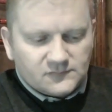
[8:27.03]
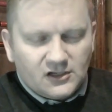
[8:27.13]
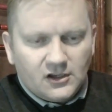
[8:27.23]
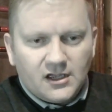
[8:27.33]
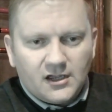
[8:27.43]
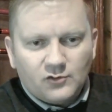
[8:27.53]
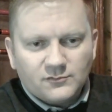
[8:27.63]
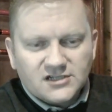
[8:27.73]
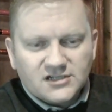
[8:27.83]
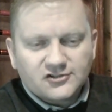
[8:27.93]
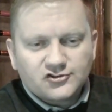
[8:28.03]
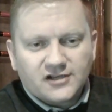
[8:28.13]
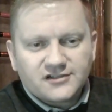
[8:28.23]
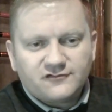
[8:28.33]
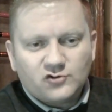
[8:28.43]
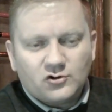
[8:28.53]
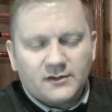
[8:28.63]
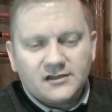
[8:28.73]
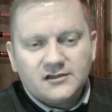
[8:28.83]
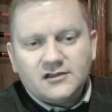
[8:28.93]
almost like a
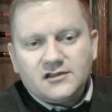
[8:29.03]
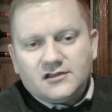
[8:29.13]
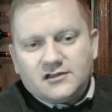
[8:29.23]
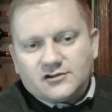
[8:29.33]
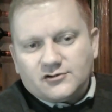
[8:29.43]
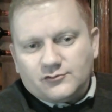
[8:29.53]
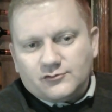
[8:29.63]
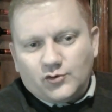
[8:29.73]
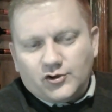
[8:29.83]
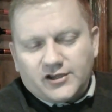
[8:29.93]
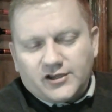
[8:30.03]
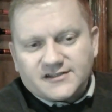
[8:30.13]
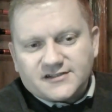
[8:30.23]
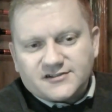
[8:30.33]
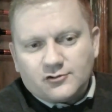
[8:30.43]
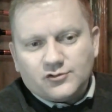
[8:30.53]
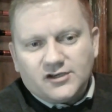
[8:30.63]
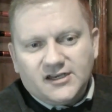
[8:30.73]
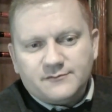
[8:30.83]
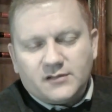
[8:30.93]
transformer, could work as its own
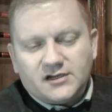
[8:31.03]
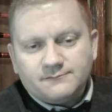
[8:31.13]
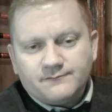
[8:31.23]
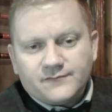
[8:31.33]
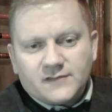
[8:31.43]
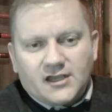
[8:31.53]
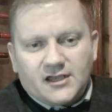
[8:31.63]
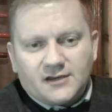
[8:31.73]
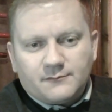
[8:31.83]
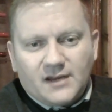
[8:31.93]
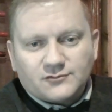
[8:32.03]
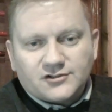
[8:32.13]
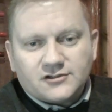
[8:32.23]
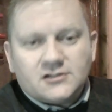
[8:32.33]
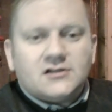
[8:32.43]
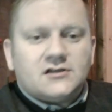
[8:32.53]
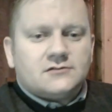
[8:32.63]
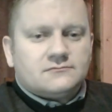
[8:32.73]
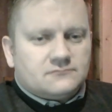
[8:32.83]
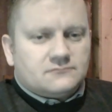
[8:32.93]
limber and mount.
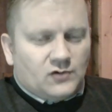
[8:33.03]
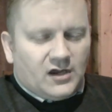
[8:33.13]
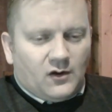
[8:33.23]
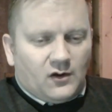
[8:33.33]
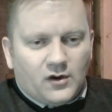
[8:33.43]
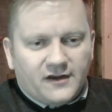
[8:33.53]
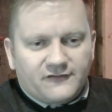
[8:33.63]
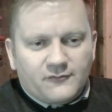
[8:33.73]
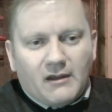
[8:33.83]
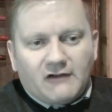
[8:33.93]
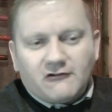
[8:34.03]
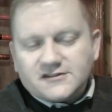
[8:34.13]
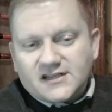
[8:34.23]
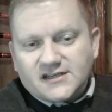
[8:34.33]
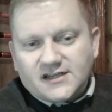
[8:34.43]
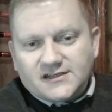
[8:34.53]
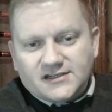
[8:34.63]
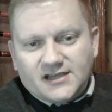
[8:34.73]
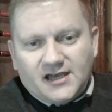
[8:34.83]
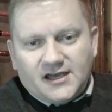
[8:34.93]
Whatever merits that
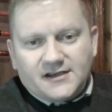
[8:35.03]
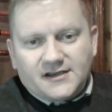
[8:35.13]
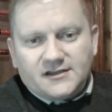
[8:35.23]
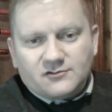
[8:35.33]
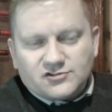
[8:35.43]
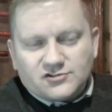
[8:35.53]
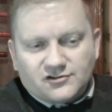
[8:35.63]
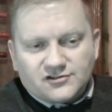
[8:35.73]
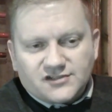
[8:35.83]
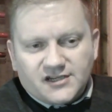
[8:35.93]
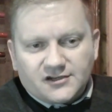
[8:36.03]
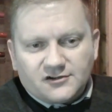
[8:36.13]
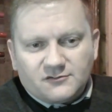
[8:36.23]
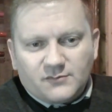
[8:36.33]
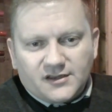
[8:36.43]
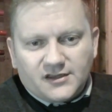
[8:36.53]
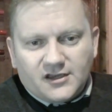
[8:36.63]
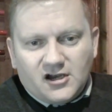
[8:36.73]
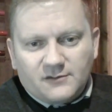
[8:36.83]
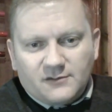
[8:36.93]
idea had, it was not taken up by the
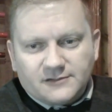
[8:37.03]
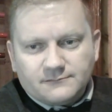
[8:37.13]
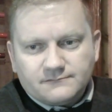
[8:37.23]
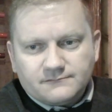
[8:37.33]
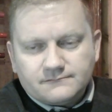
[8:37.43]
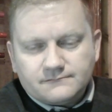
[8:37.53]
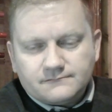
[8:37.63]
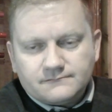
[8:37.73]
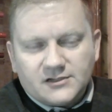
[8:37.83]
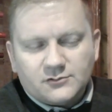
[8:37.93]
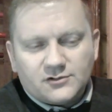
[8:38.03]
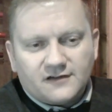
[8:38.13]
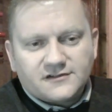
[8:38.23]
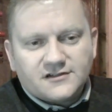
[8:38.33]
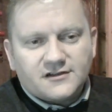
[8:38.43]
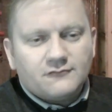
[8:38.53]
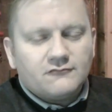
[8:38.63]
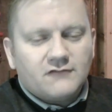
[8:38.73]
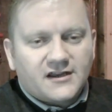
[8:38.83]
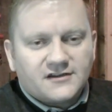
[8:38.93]
Army. He would have to
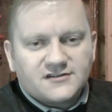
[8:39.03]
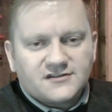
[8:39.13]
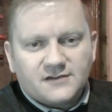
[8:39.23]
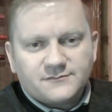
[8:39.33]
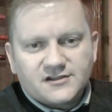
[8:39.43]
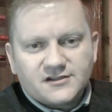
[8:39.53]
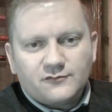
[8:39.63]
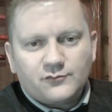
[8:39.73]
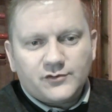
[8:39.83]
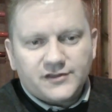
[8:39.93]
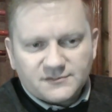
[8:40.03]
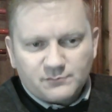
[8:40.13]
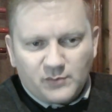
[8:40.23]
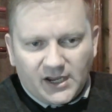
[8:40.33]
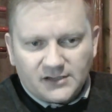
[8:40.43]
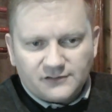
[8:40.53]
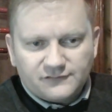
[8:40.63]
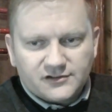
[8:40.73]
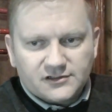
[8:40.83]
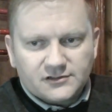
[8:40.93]
reconcile himself with this
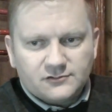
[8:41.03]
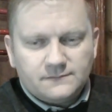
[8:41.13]
pilot vehicle.